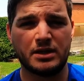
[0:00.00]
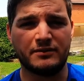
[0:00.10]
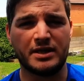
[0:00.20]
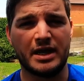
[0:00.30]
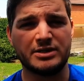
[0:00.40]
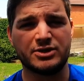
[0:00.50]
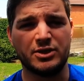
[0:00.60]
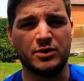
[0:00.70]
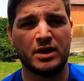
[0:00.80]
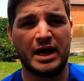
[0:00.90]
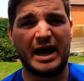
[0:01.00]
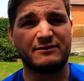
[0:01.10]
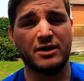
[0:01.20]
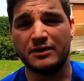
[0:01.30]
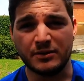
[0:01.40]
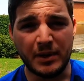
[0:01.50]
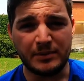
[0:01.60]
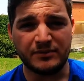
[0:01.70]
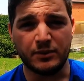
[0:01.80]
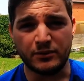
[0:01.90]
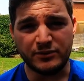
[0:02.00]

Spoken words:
of the guys who I've not even met before.